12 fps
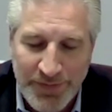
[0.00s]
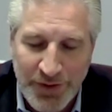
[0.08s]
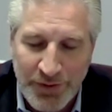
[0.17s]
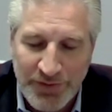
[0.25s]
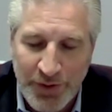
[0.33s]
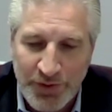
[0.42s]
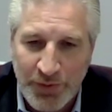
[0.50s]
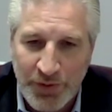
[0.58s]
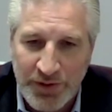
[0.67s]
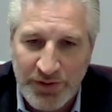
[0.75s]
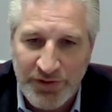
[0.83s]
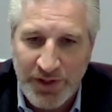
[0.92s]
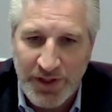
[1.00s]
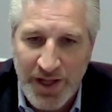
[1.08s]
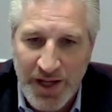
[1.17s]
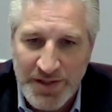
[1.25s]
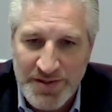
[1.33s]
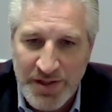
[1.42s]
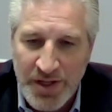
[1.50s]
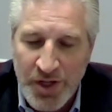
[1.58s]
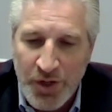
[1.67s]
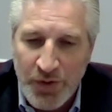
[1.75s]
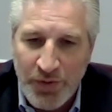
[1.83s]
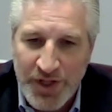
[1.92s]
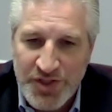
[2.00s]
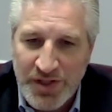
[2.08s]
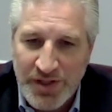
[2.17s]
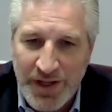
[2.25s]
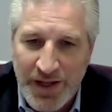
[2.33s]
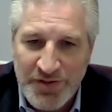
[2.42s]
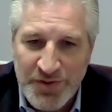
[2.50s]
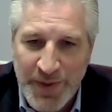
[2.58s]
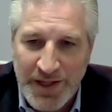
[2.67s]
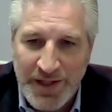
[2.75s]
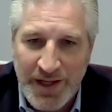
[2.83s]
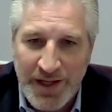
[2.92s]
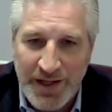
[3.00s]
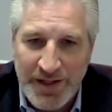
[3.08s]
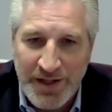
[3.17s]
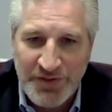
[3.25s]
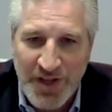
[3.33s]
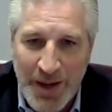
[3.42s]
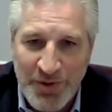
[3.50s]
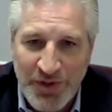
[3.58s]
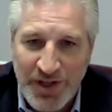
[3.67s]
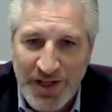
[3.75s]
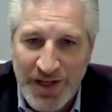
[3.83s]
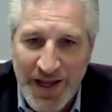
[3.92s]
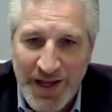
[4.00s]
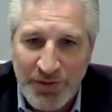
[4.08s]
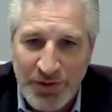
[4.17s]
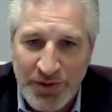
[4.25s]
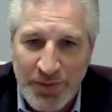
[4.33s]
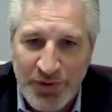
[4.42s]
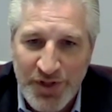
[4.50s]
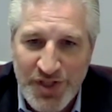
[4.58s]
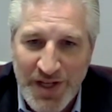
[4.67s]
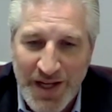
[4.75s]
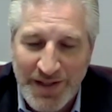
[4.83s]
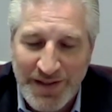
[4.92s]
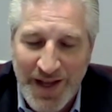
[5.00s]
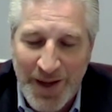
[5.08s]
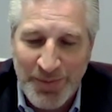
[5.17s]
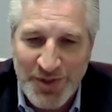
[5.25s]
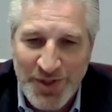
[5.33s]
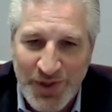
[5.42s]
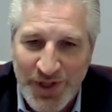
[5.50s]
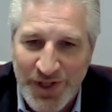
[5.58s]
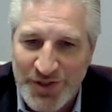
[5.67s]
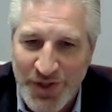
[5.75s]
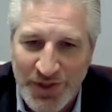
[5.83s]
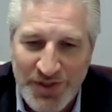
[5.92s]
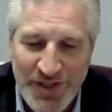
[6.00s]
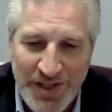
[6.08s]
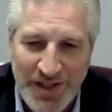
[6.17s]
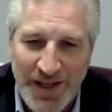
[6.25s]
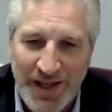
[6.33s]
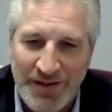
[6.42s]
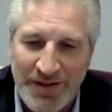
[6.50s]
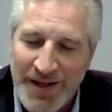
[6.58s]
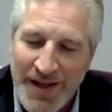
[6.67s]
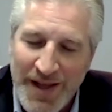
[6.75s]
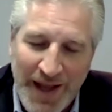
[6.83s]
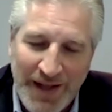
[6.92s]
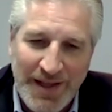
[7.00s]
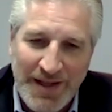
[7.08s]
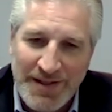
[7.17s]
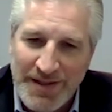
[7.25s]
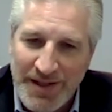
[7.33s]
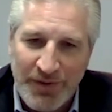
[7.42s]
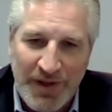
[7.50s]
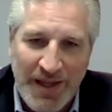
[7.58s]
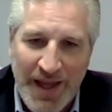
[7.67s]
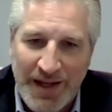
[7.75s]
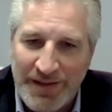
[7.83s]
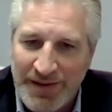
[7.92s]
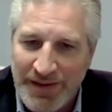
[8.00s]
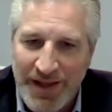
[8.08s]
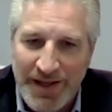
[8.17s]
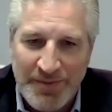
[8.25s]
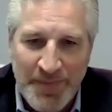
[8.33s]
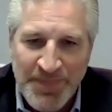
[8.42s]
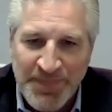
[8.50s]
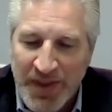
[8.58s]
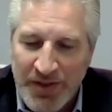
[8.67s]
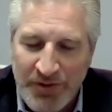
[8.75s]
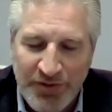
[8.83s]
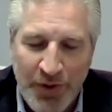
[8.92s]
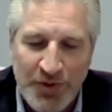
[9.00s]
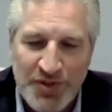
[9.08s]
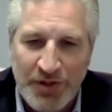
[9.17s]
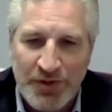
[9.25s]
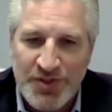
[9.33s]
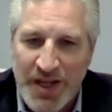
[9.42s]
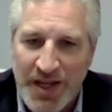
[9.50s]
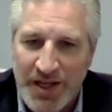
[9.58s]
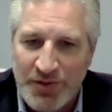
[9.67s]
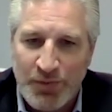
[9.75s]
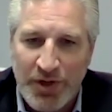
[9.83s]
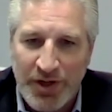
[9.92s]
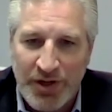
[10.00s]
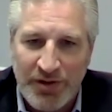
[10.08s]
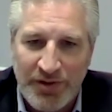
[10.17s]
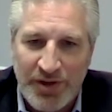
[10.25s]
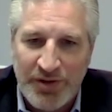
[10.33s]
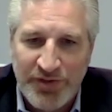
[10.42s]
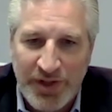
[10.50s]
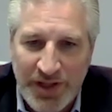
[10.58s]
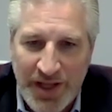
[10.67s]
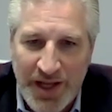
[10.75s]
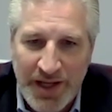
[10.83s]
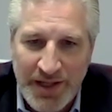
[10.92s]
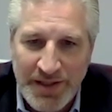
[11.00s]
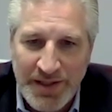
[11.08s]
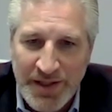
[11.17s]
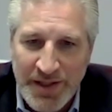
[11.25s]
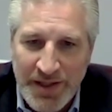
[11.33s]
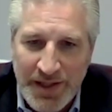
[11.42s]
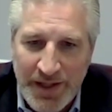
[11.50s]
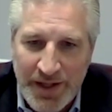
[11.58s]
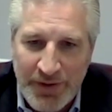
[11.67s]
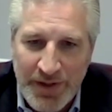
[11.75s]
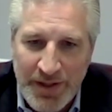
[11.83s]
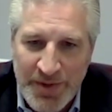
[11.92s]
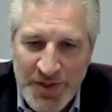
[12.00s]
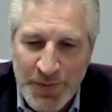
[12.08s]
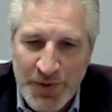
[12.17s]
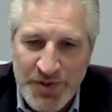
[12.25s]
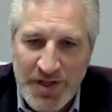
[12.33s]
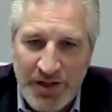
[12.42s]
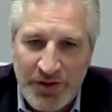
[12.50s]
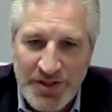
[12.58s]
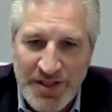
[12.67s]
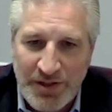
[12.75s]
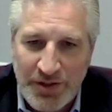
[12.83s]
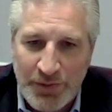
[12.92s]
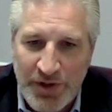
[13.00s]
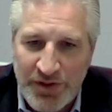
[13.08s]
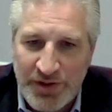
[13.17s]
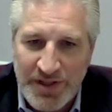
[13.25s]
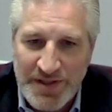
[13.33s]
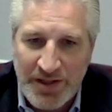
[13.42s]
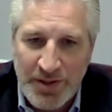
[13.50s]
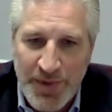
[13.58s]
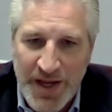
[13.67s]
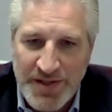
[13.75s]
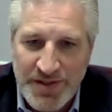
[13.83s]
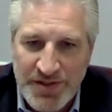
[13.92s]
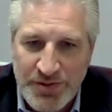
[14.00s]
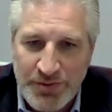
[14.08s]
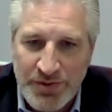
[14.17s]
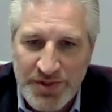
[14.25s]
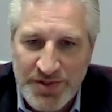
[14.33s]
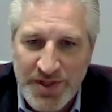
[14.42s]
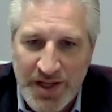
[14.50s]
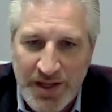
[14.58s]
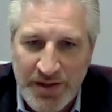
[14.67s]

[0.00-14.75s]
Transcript: your folks who are on the front lines. Rich, I've spent enough time with you today. I really appreciate the opportunity to talk to you and let let the folks understand what our frontline EMS personnel are dealing with on a daily basis through this